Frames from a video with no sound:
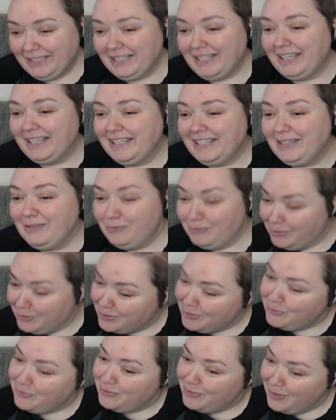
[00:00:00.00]
like he
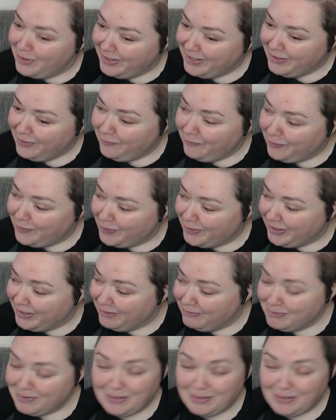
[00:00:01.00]
wasn't working for him,